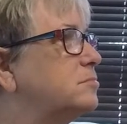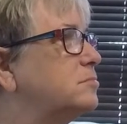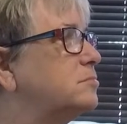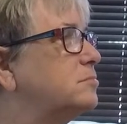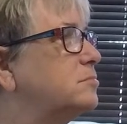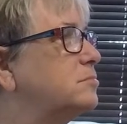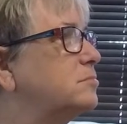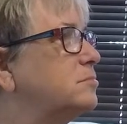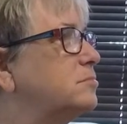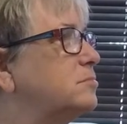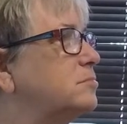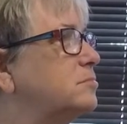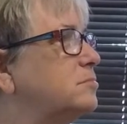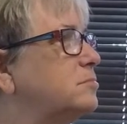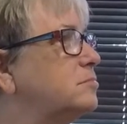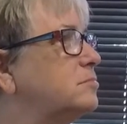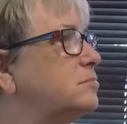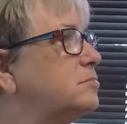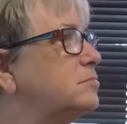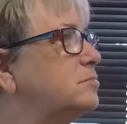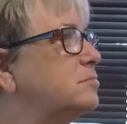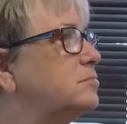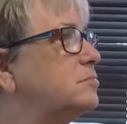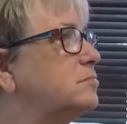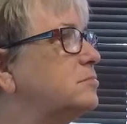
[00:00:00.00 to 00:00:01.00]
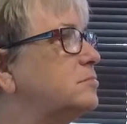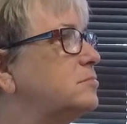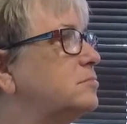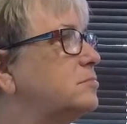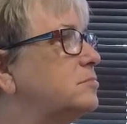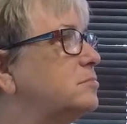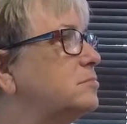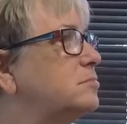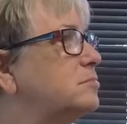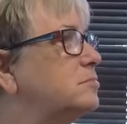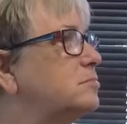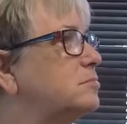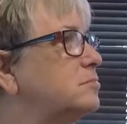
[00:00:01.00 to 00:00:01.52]

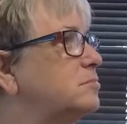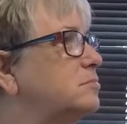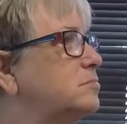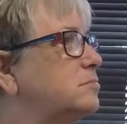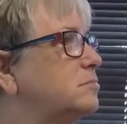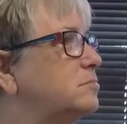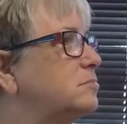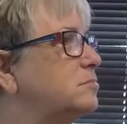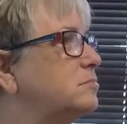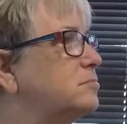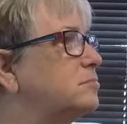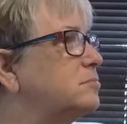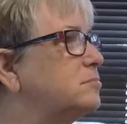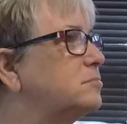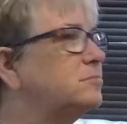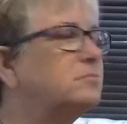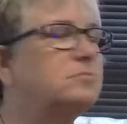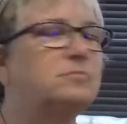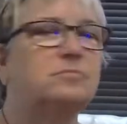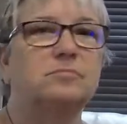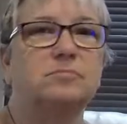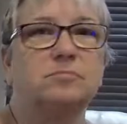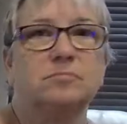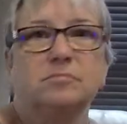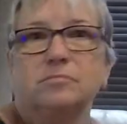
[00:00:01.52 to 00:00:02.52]
(silent)